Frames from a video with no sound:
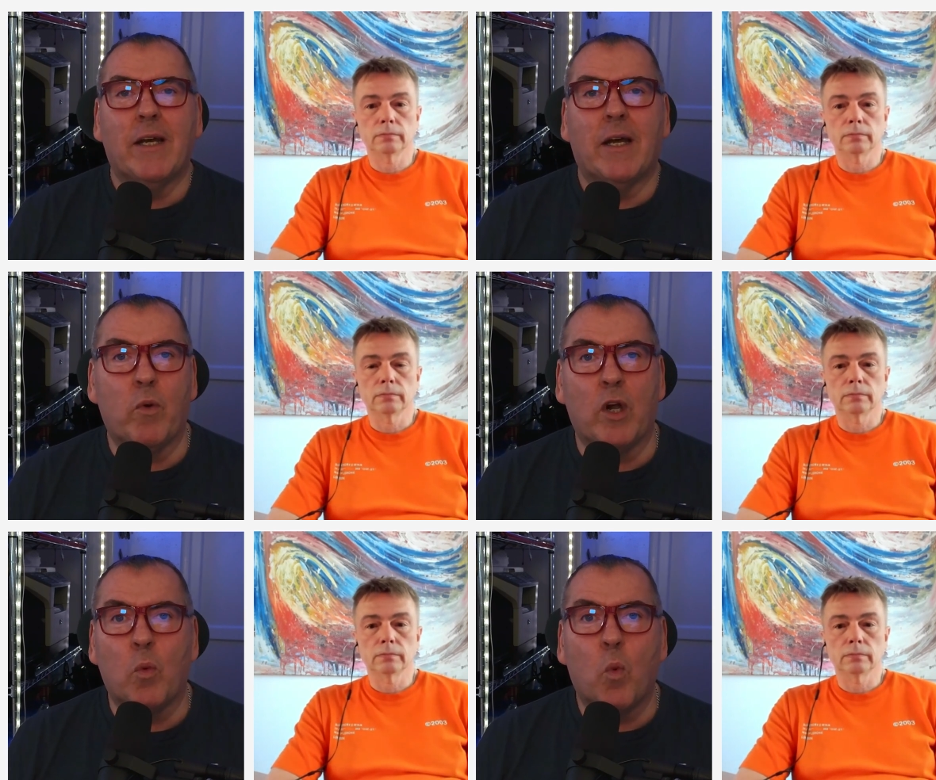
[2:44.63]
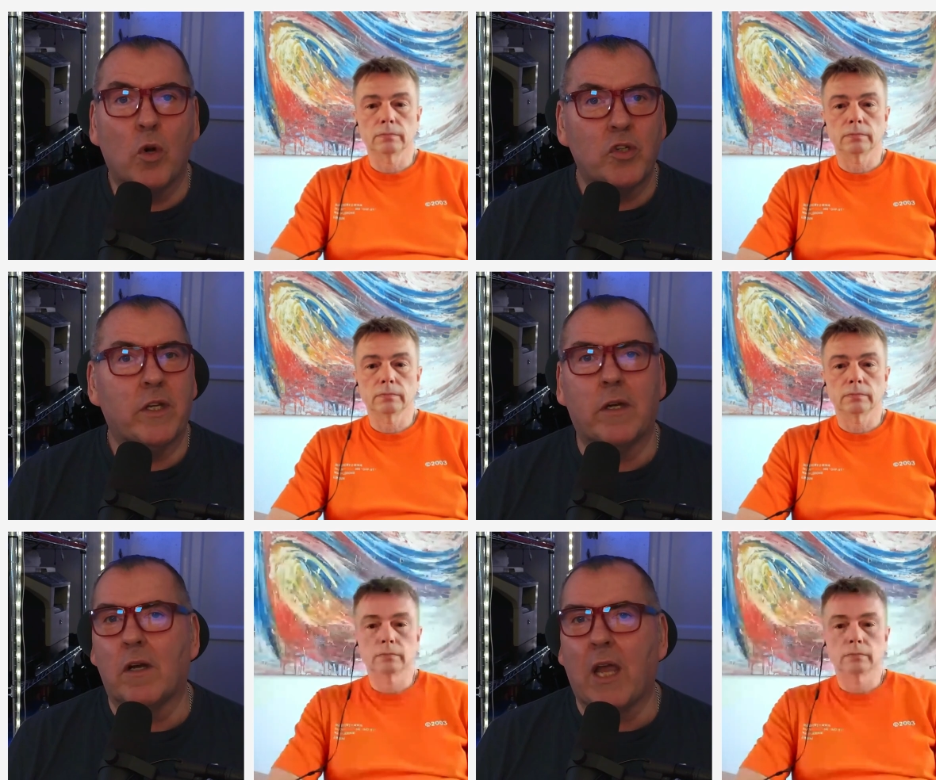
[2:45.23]
Speaker 1: We were
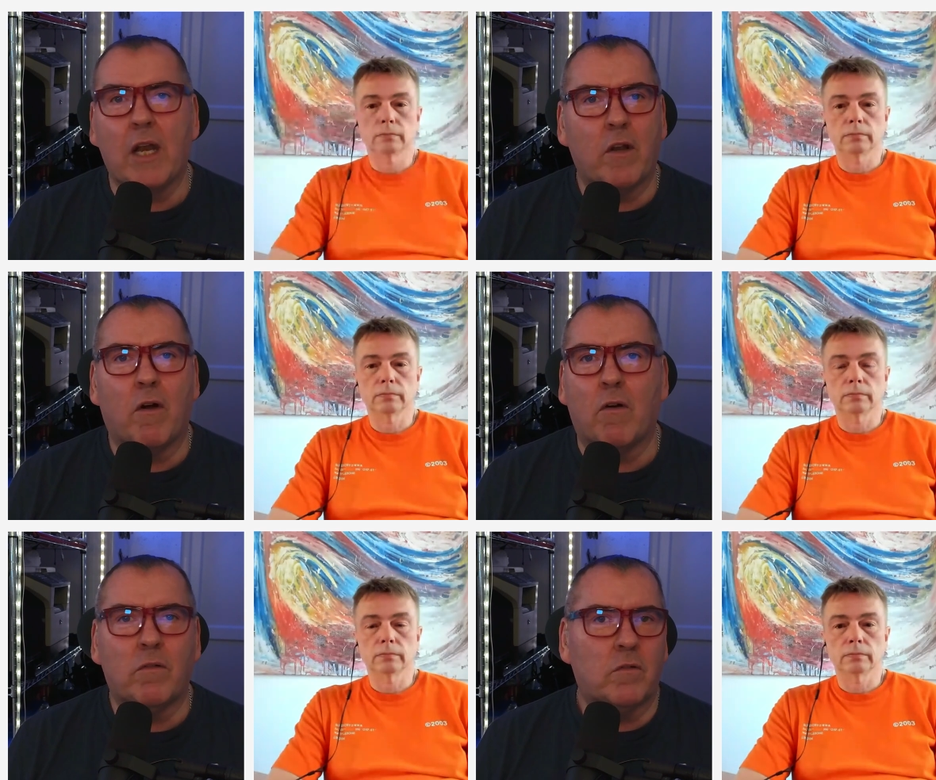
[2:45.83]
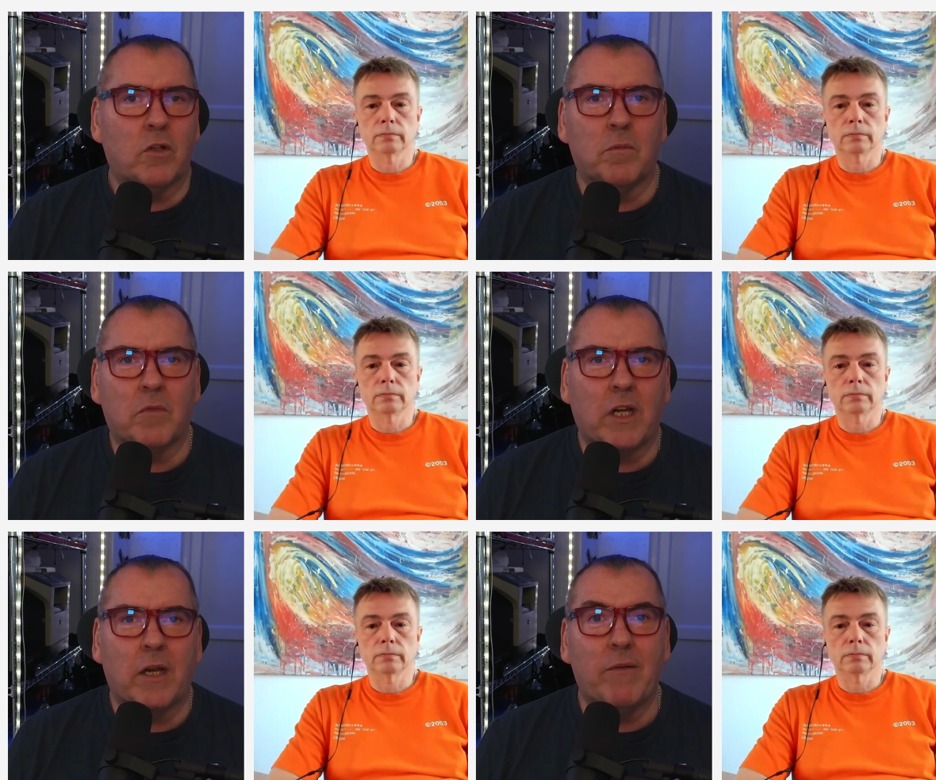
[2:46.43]
watching it all on hold,
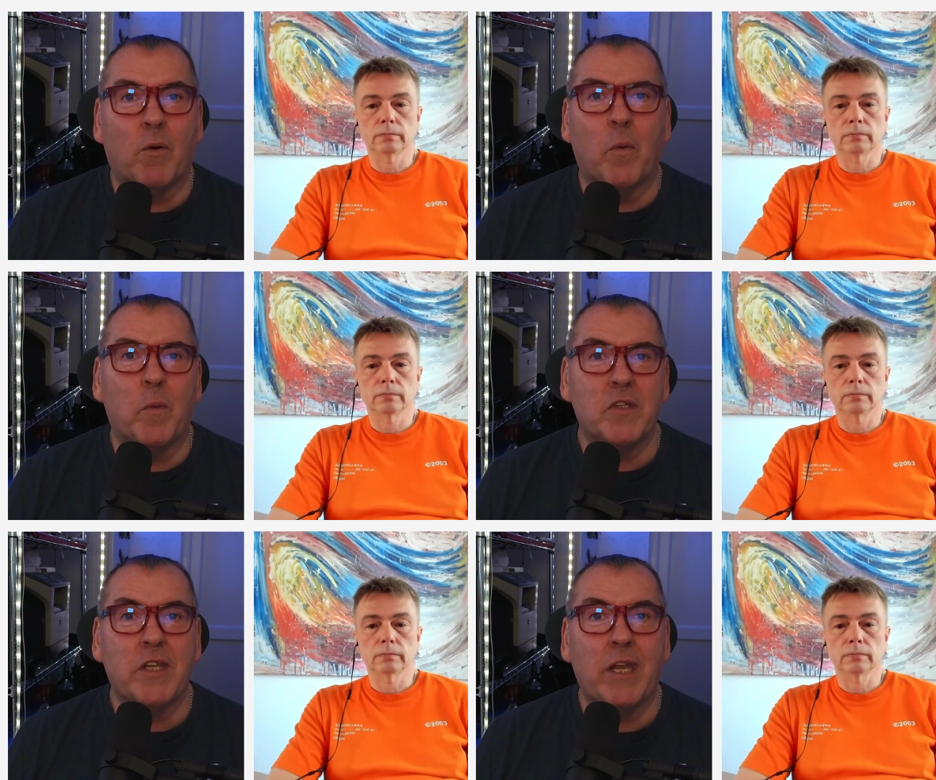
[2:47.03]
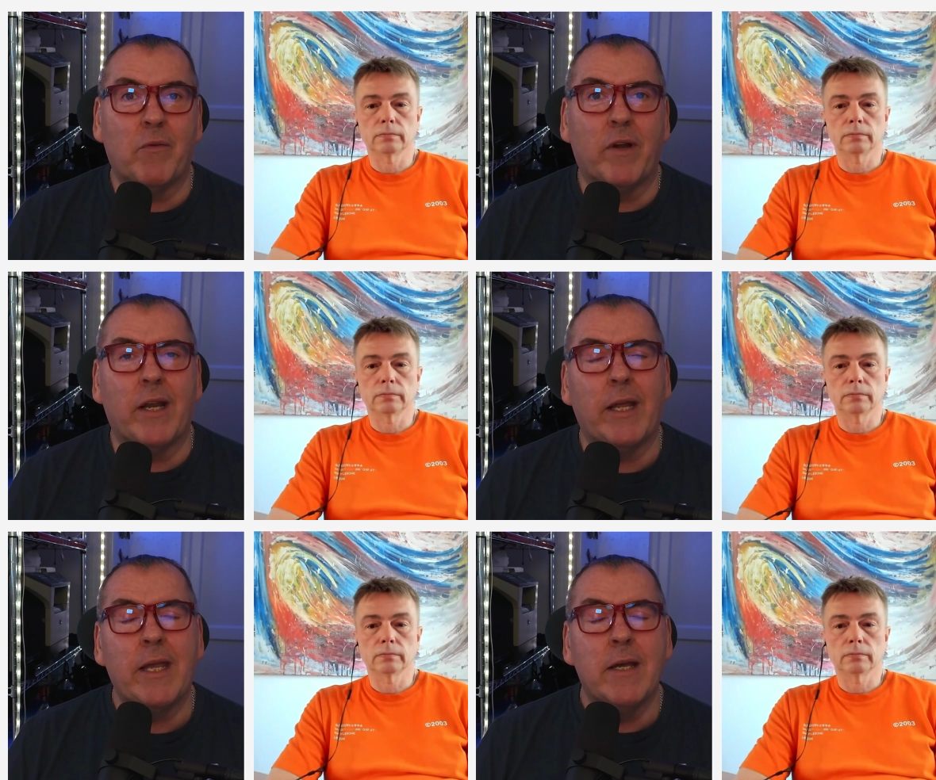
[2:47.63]
couldn't believe what we were seeing
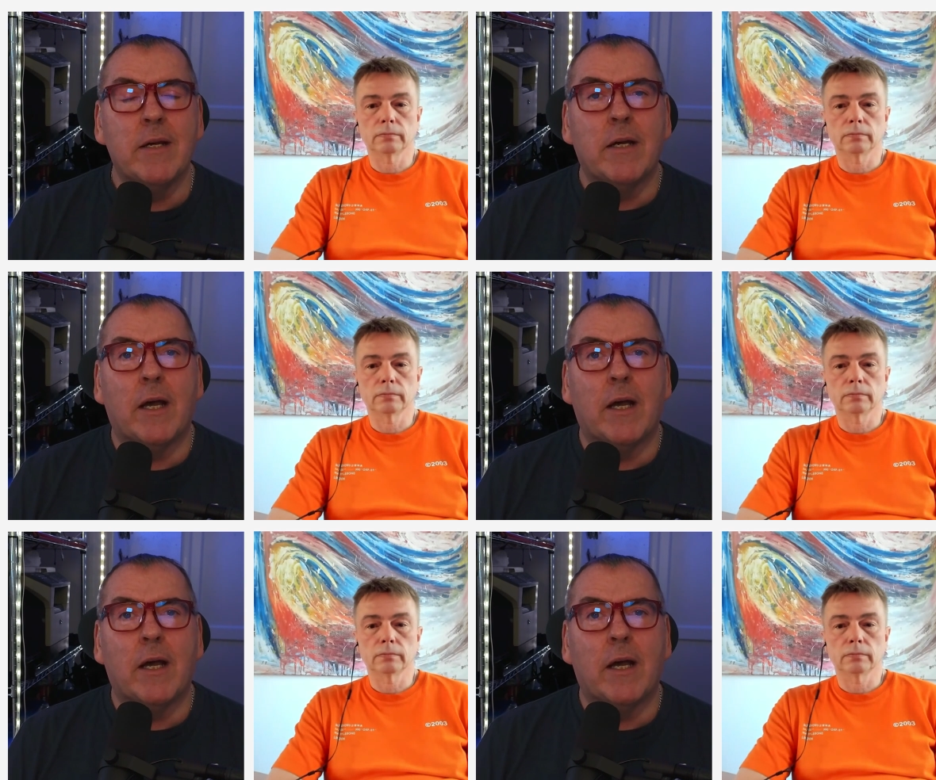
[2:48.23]
really.